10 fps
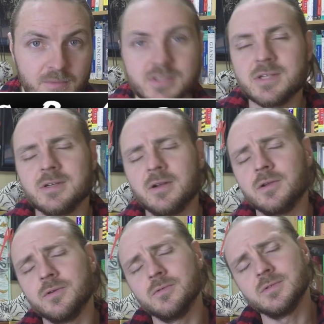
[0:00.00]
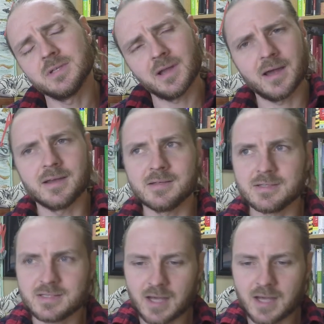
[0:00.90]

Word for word: which includes lions,